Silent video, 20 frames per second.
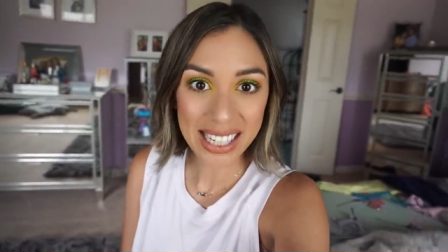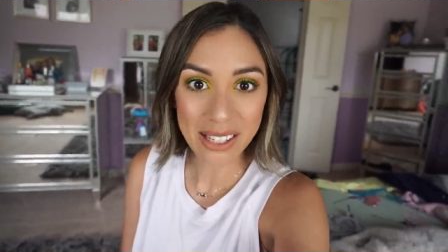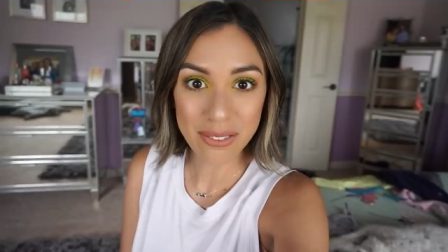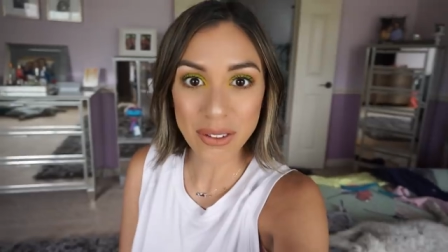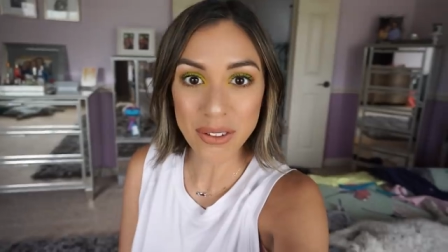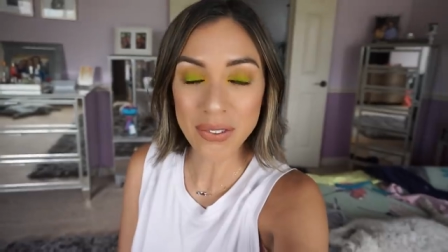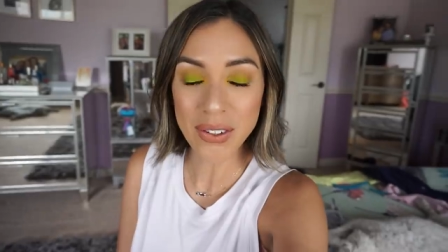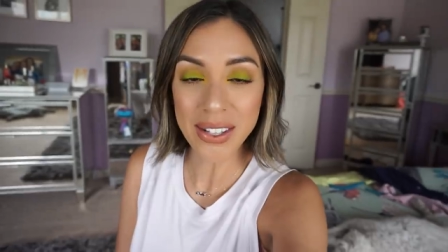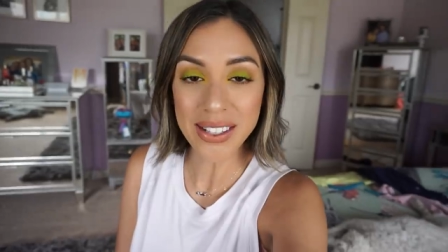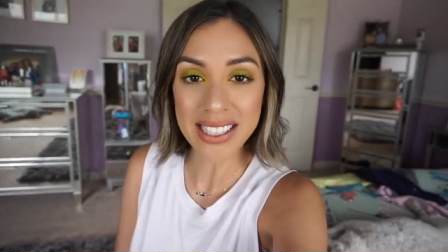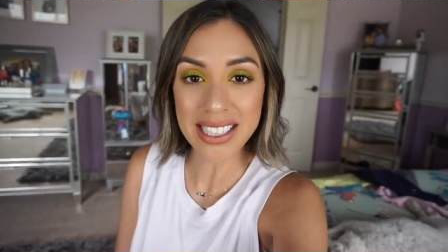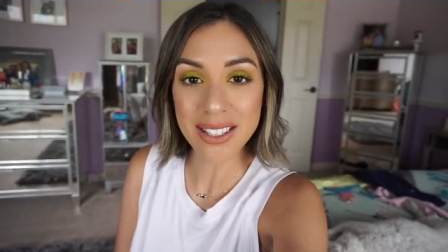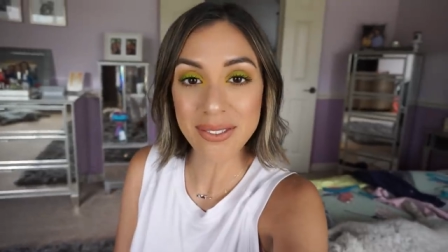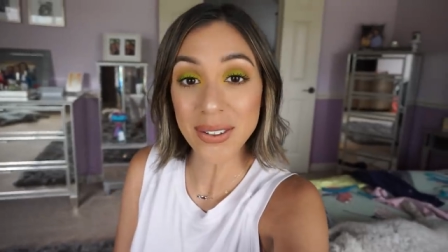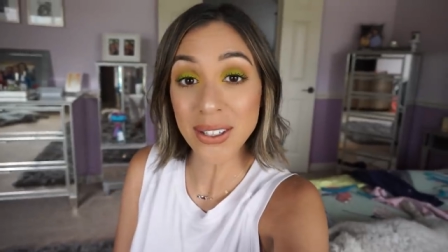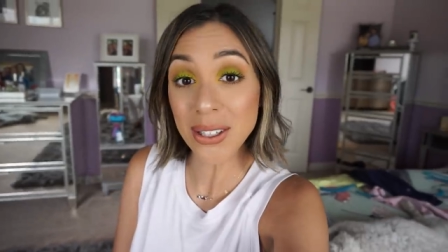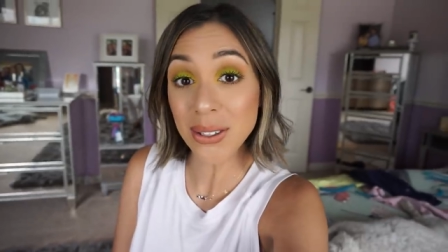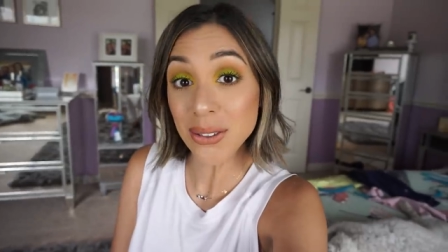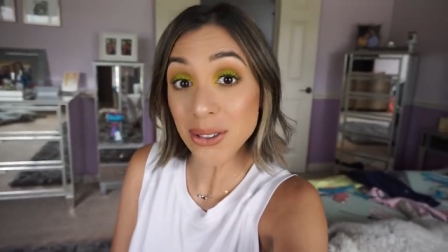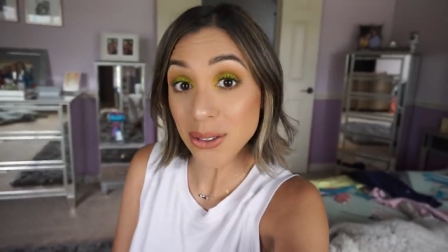If you found this
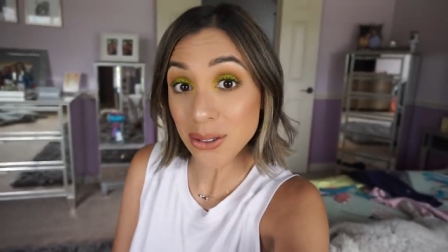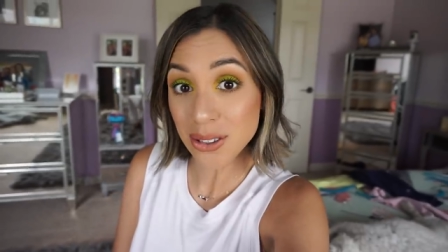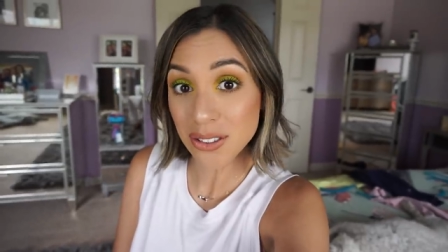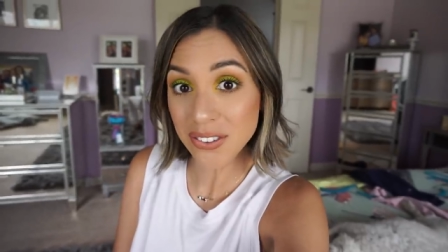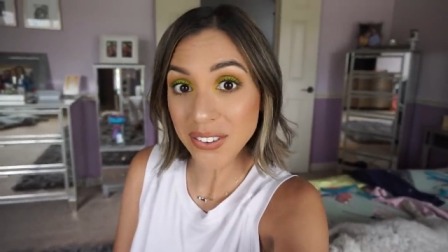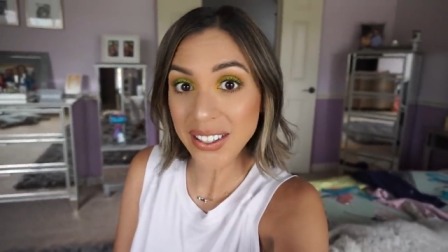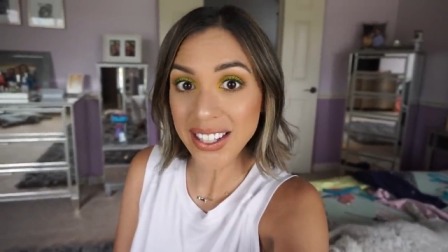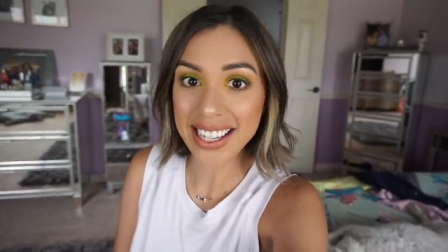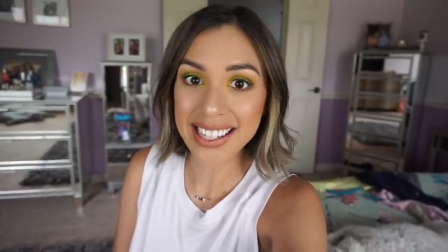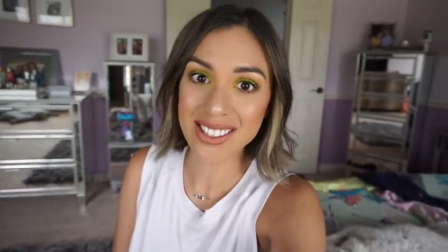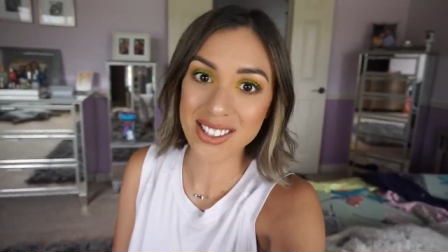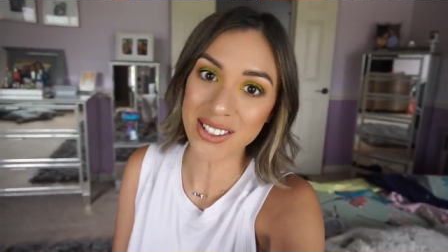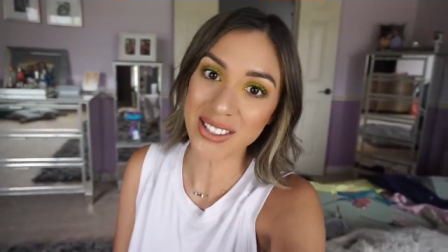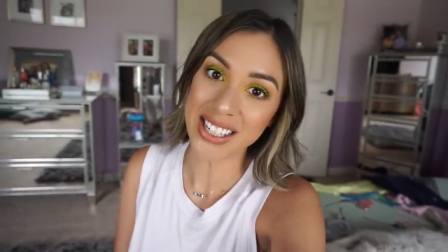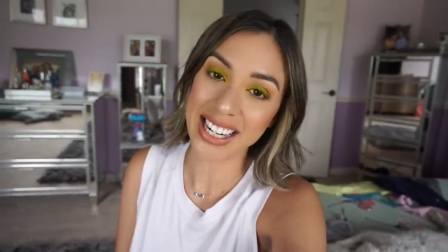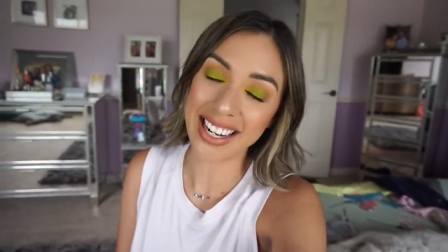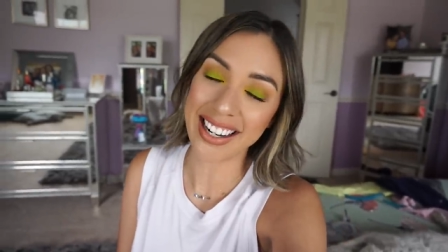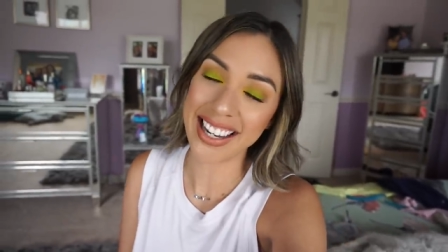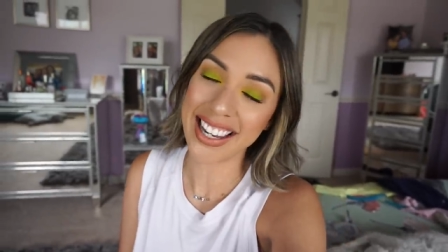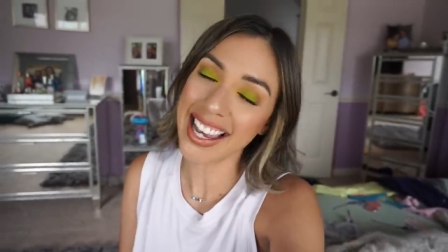video useful and
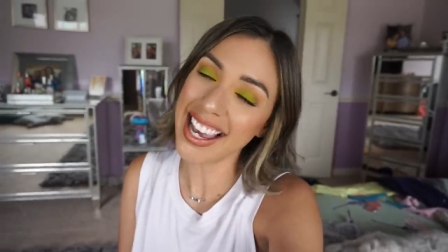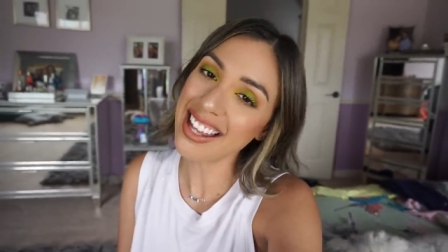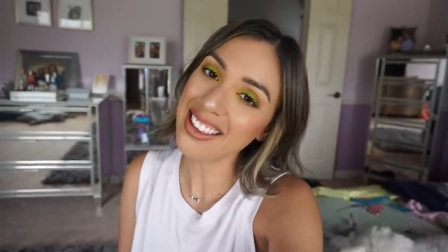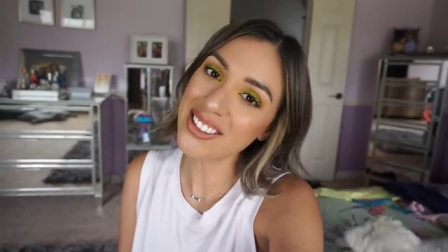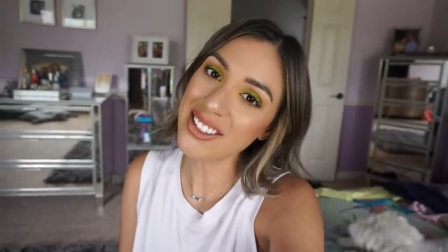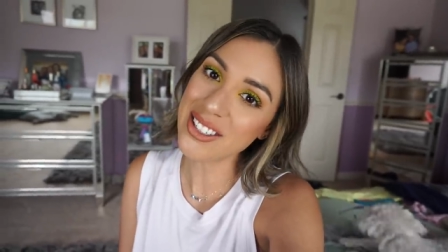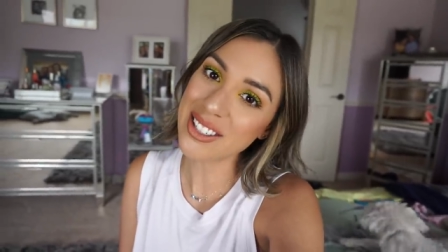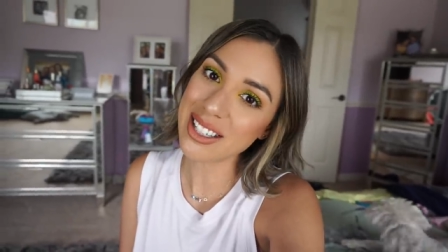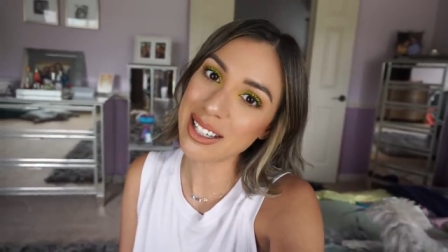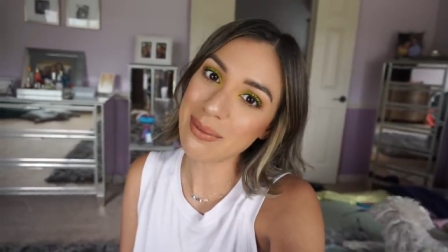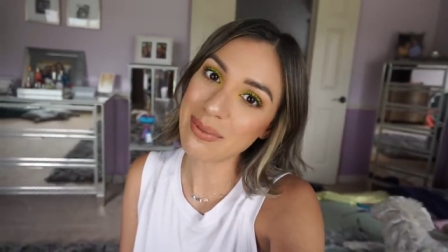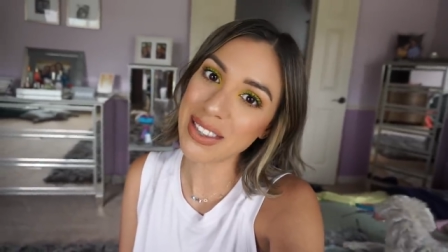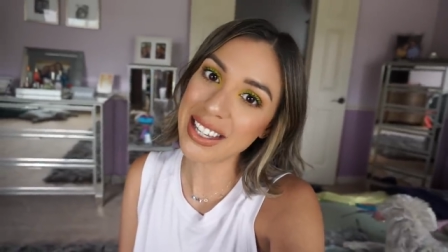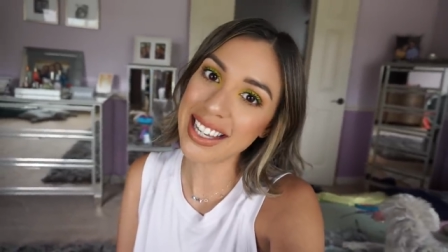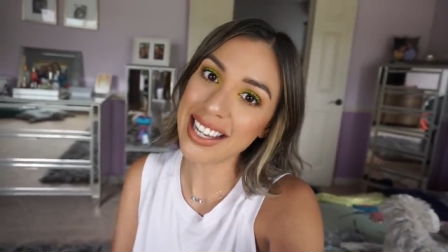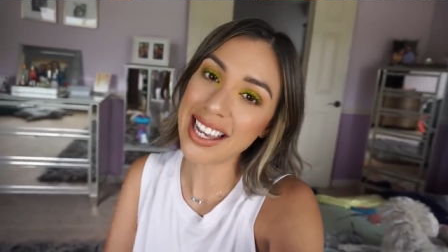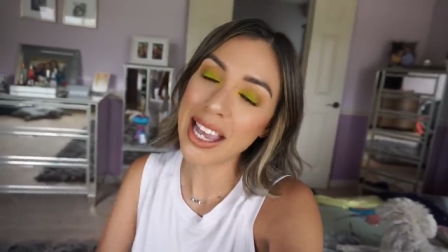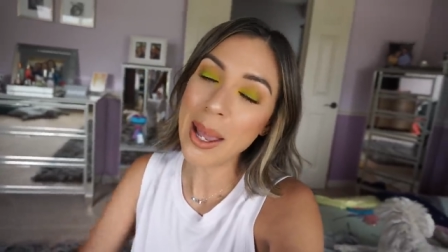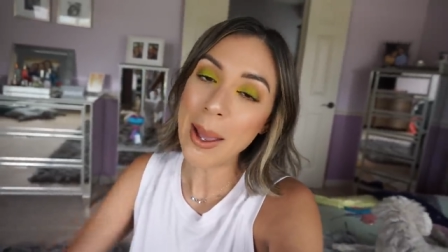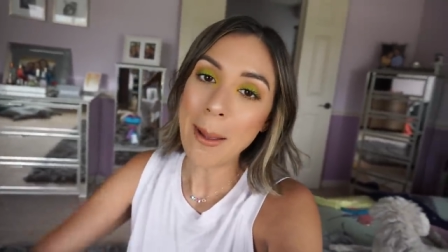entertaining, and learned
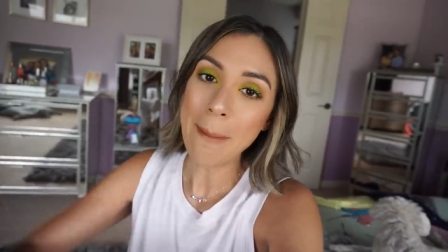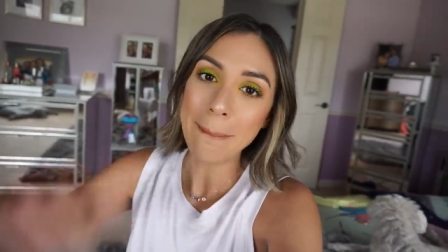something,